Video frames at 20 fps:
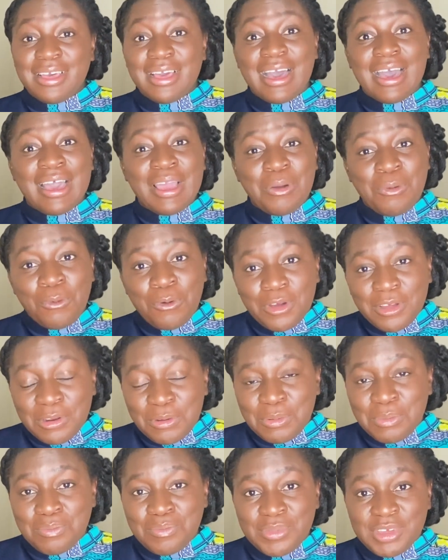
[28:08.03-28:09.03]
I want to
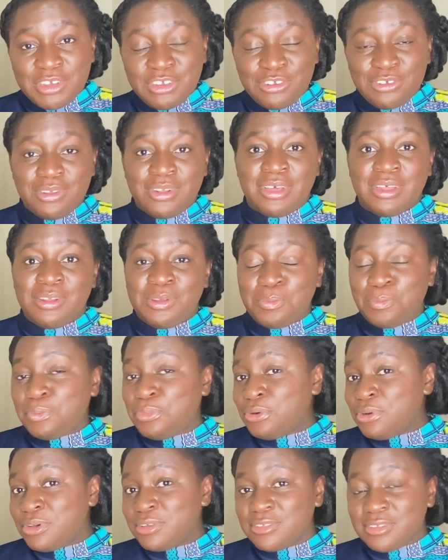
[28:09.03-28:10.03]
make sure that the
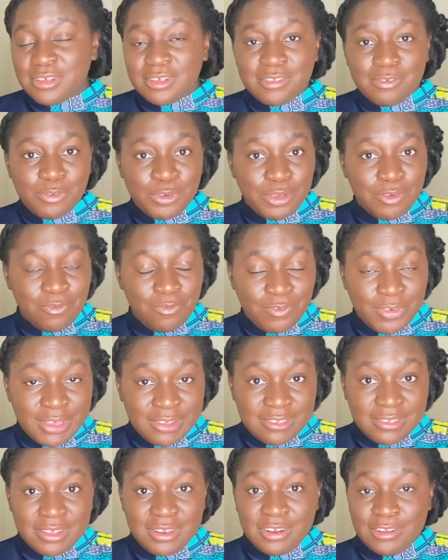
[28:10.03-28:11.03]
process for
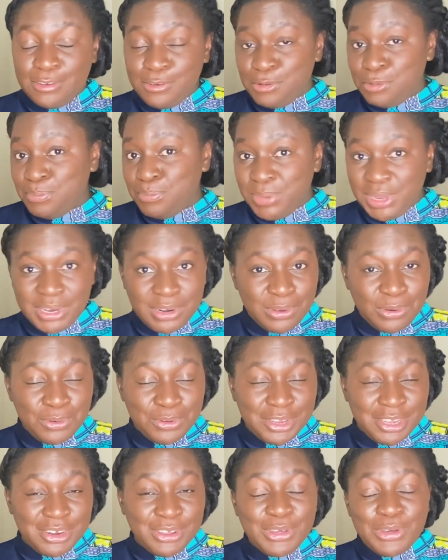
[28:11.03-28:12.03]
investing into
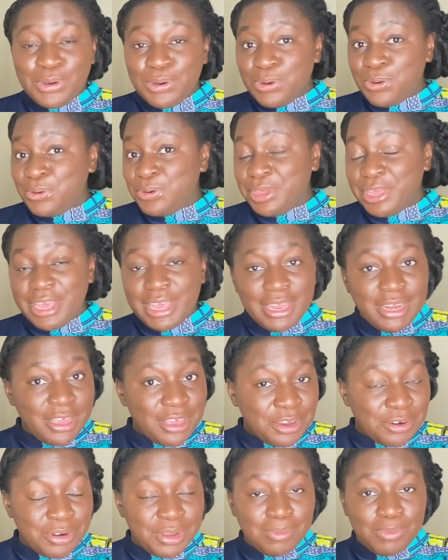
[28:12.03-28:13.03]
Bitcoin or any
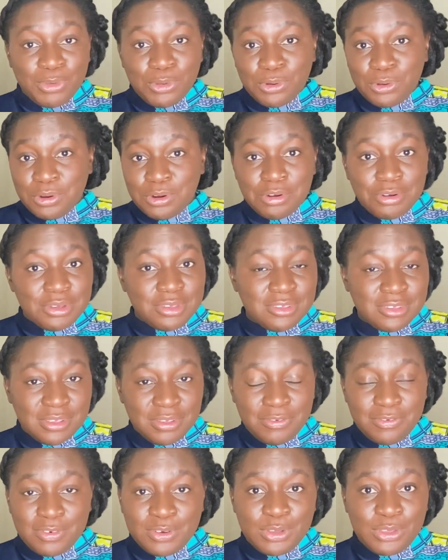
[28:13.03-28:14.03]
cryptocurrency
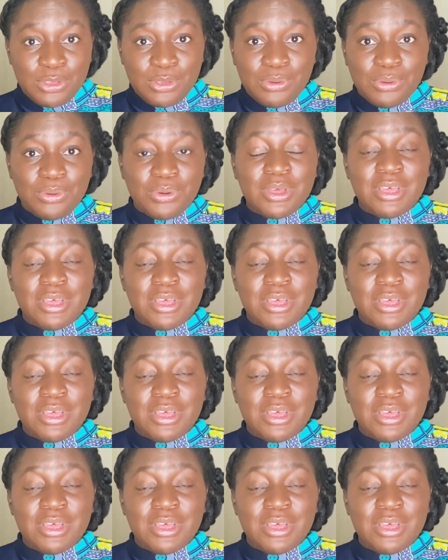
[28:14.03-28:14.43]
for you